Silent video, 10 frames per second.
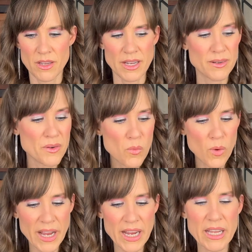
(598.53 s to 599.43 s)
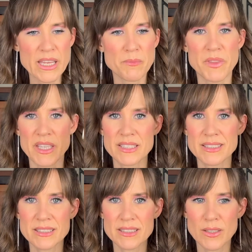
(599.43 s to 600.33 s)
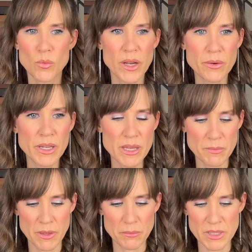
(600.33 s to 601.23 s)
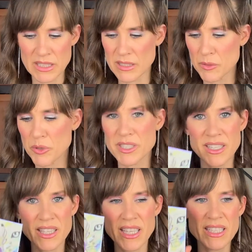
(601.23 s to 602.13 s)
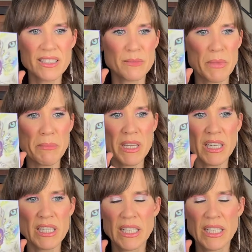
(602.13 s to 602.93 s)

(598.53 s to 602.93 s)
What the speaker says: I don't know know why I keep these. Why do I keep them? Is it to protect these? Maybe?